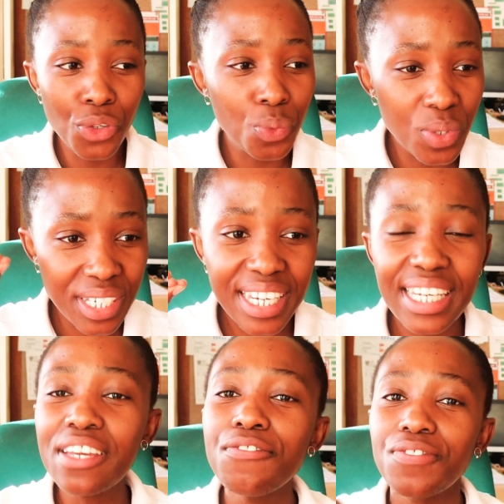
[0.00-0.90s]
You would
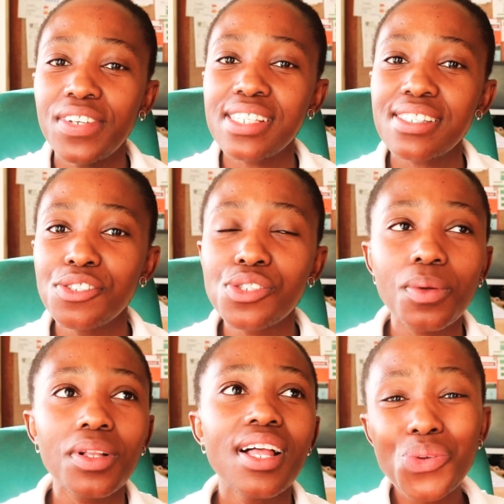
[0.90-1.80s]
leave nursing
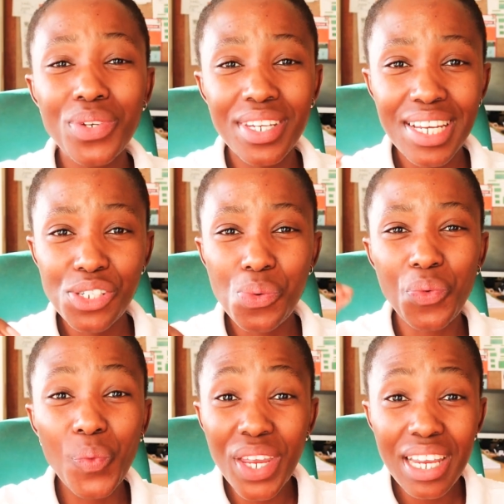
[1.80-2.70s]
school. You needed to
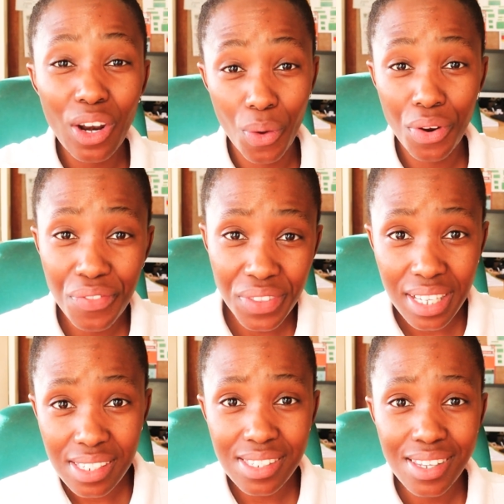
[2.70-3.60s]
read a lot of
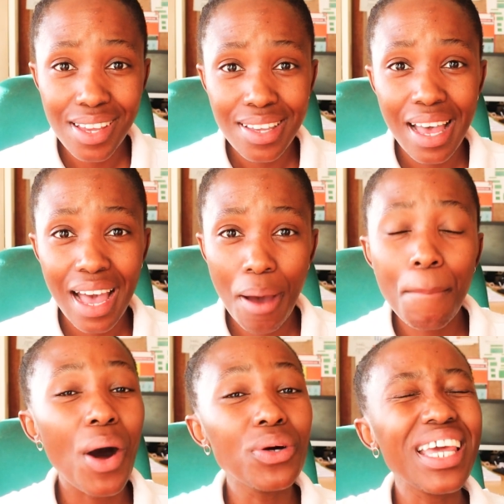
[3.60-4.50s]
things
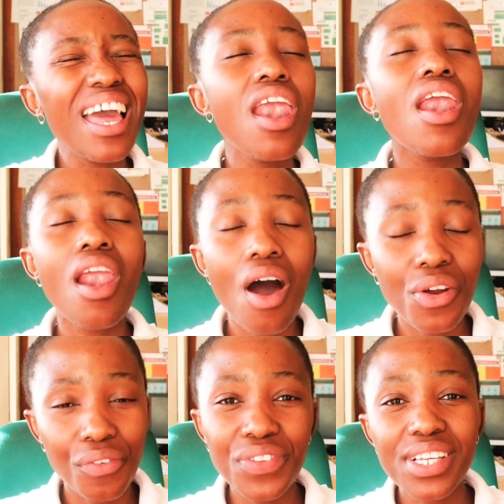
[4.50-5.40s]
about a
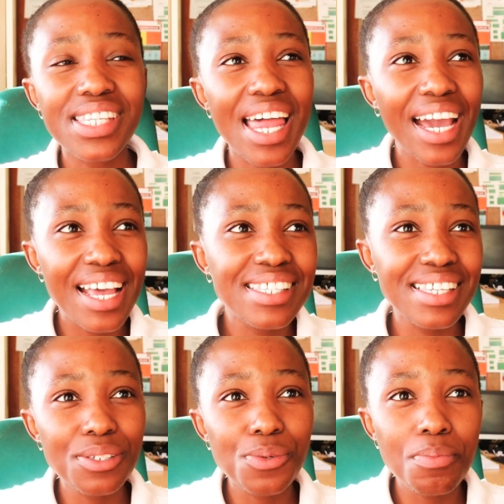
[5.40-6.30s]
lot of things. Like I
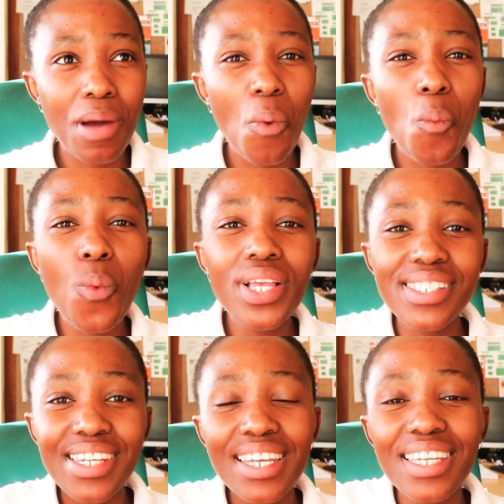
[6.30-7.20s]
said, we
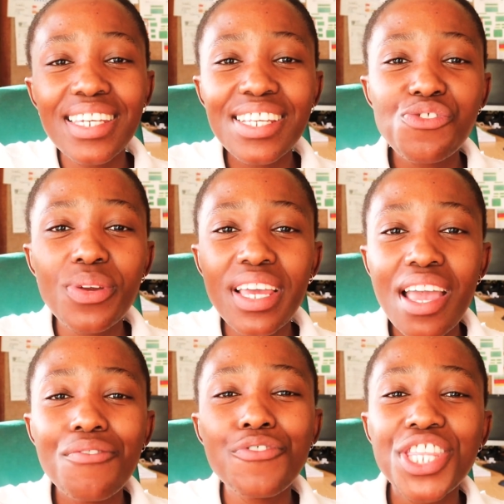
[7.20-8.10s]
study
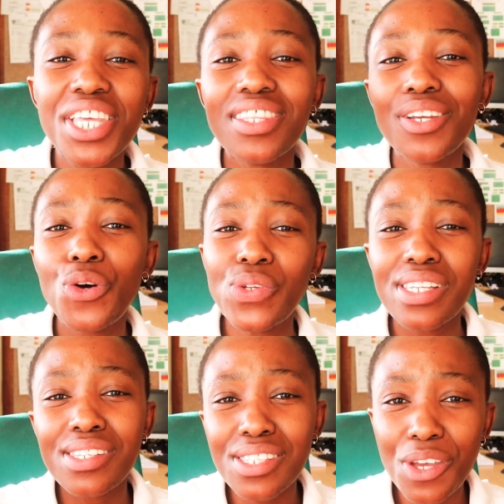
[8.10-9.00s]
literally everything that
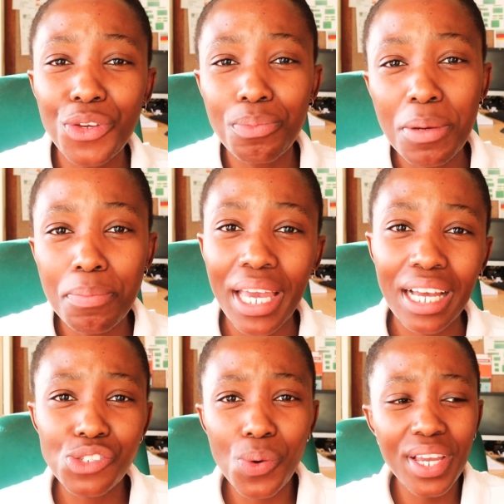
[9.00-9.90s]
concerns the human
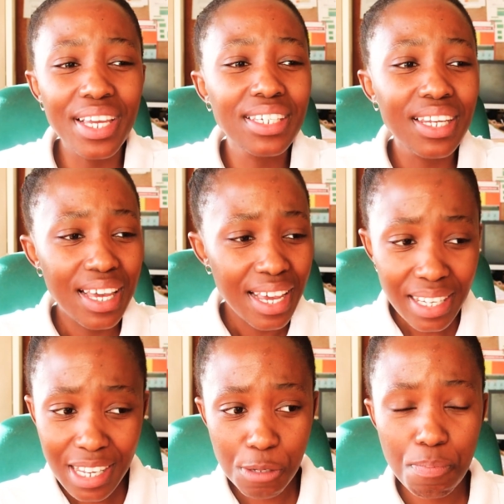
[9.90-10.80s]
being. So
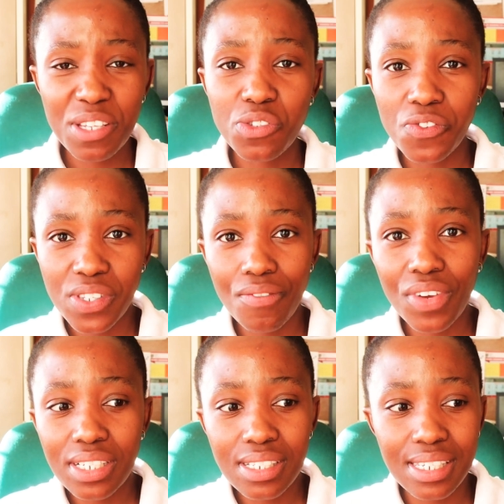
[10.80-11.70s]
in a space of
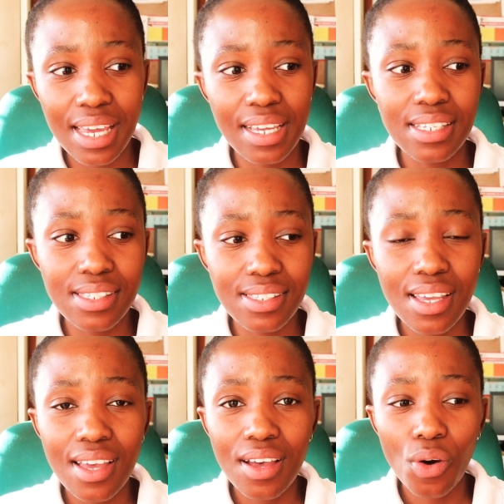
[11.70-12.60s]
7 days,
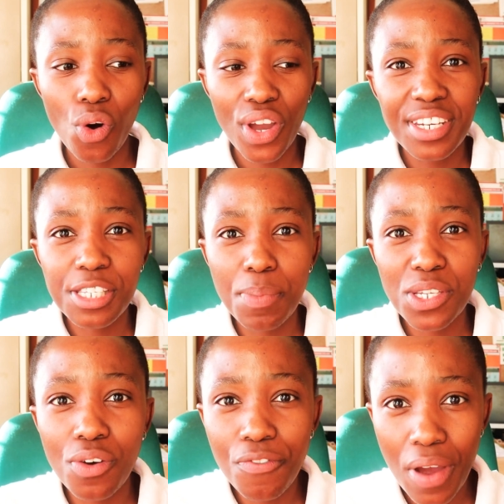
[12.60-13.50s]
or in a
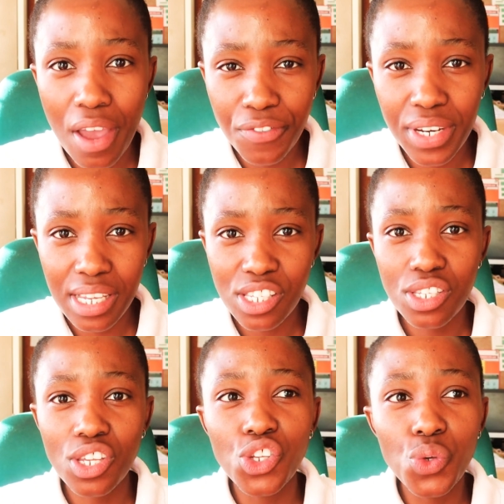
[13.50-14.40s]
space of 5
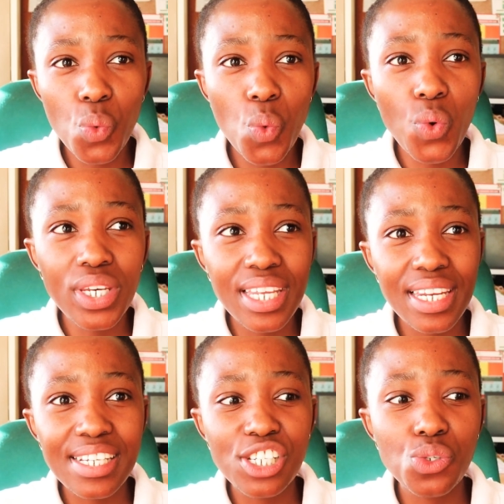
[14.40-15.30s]
days, you
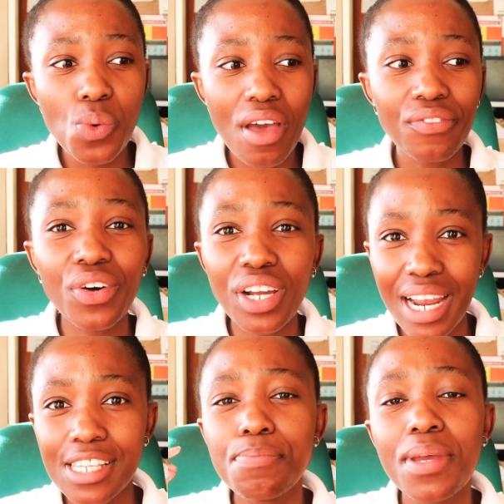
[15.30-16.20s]
needed to have
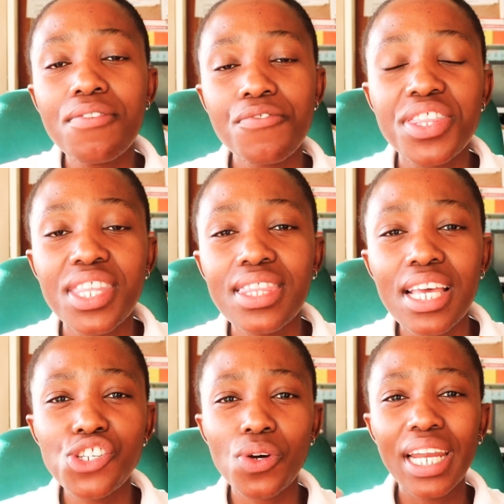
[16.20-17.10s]
grasped everything
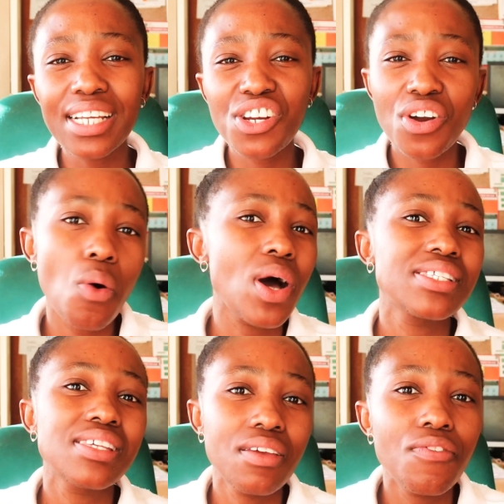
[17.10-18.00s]
that your lecturer
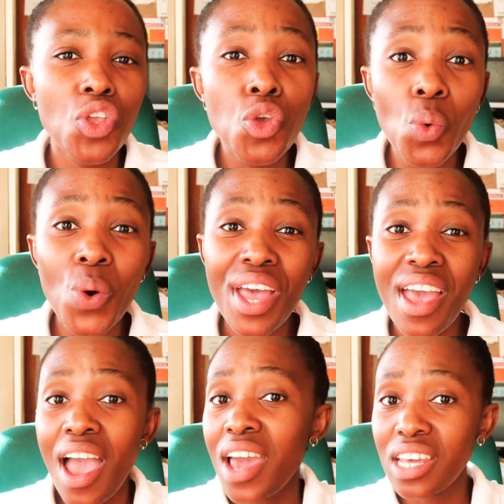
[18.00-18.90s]
was giving you
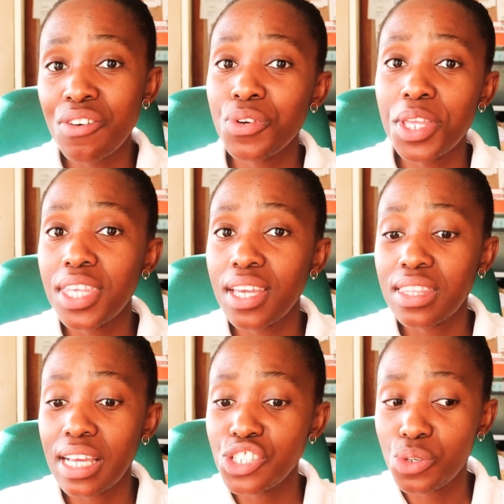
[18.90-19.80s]
and
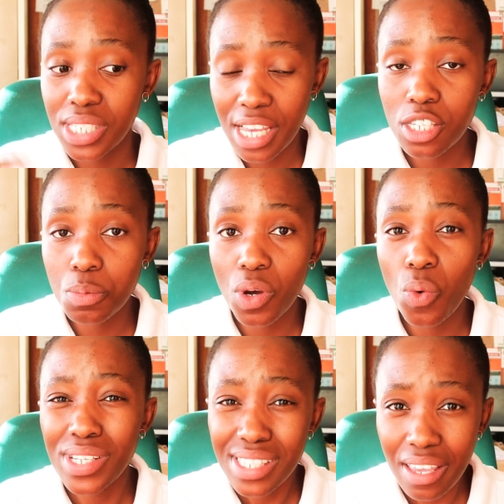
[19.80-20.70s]
everything that your textbook
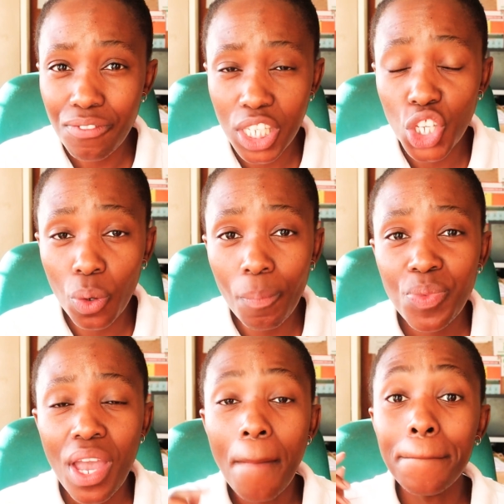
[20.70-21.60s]
was giving you
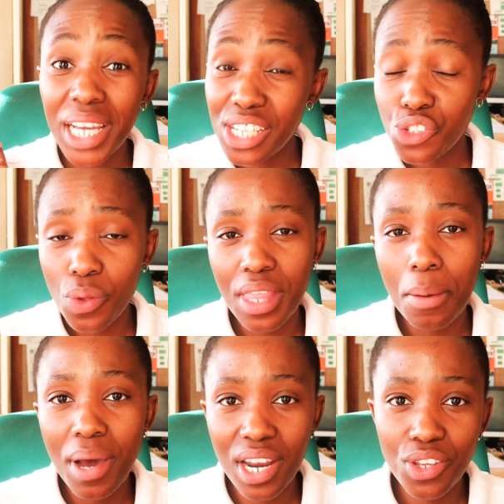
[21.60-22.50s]
based on
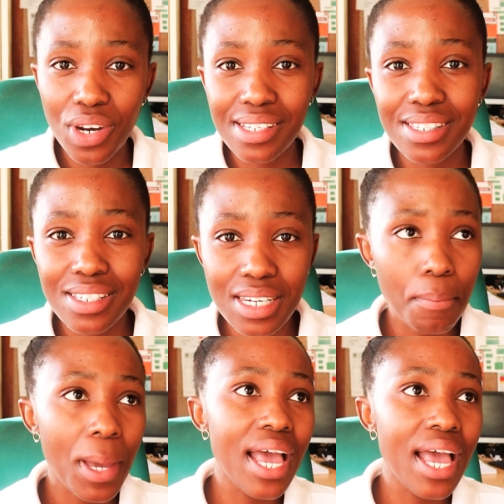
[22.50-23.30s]
that particular system.